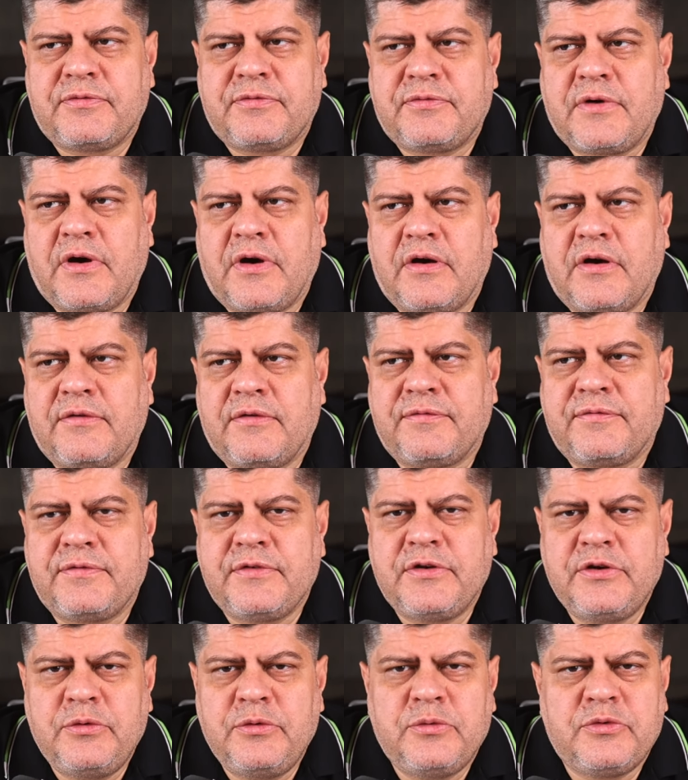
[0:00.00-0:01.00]
of
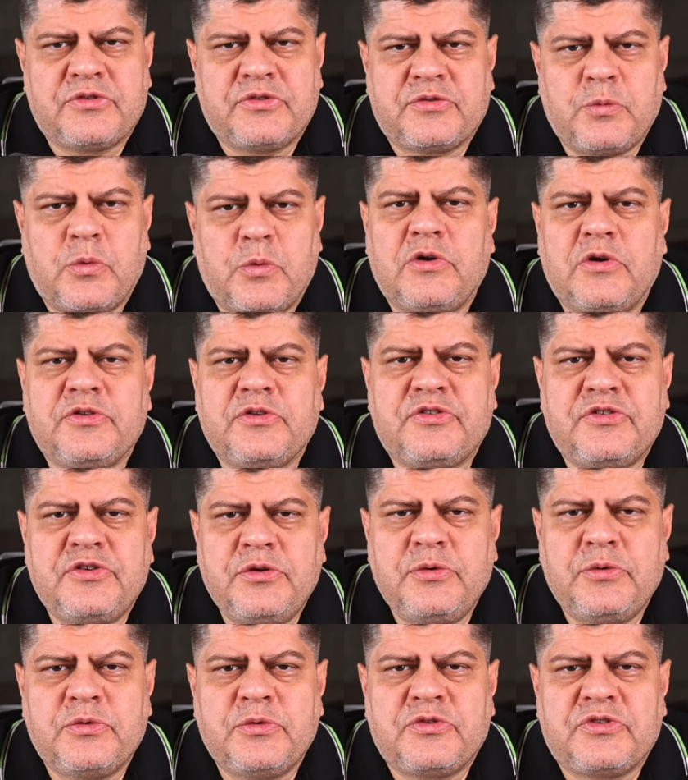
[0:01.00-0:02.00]
news, world's
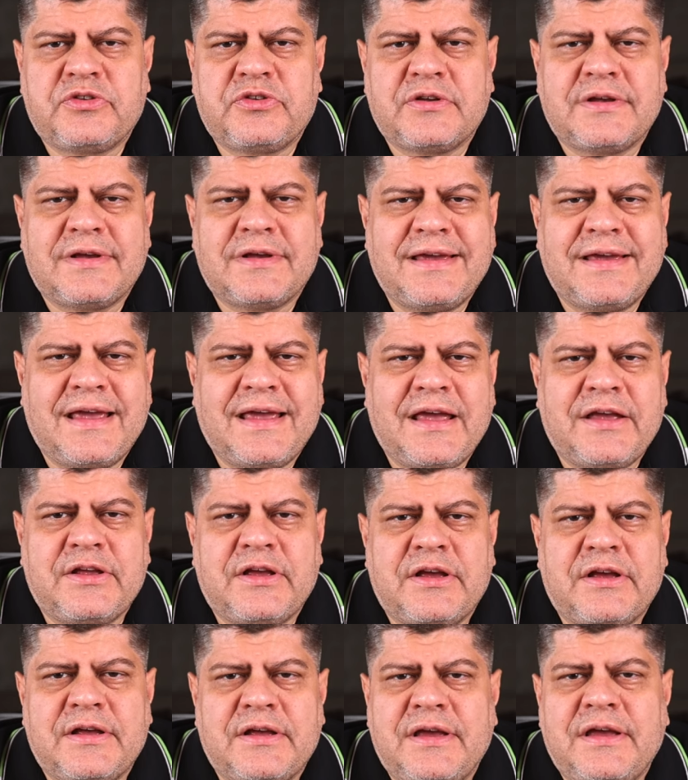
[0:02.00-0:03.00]
news
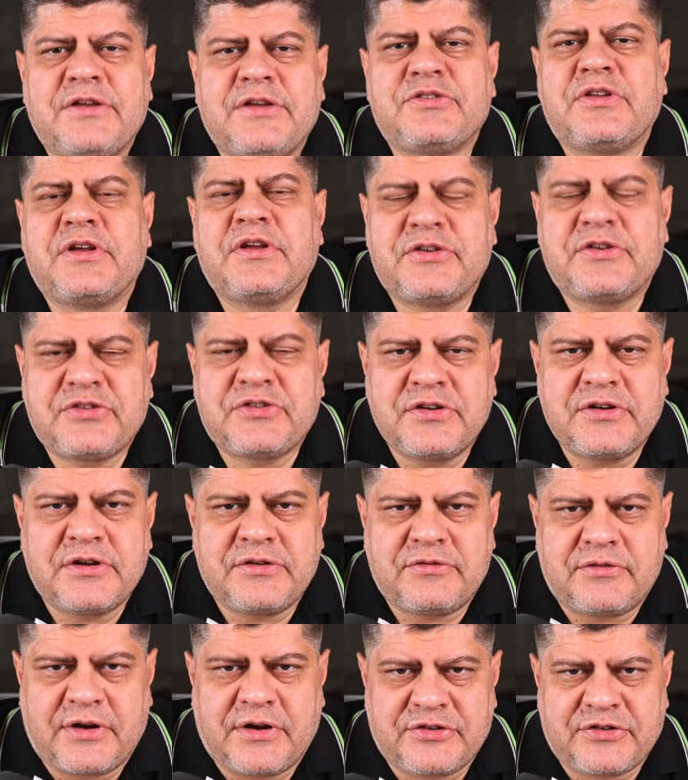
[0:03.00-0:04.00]
as they're seen in
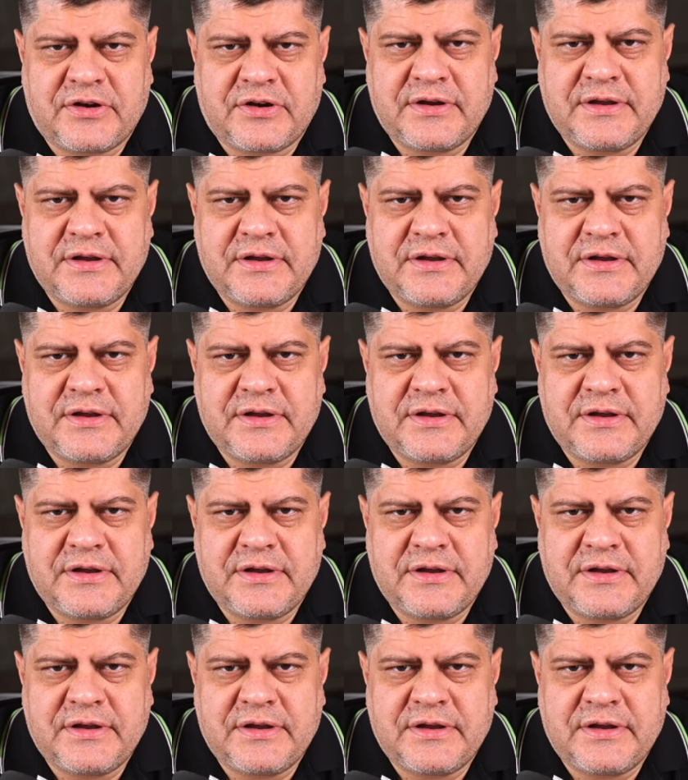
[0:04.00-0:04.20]
Russia.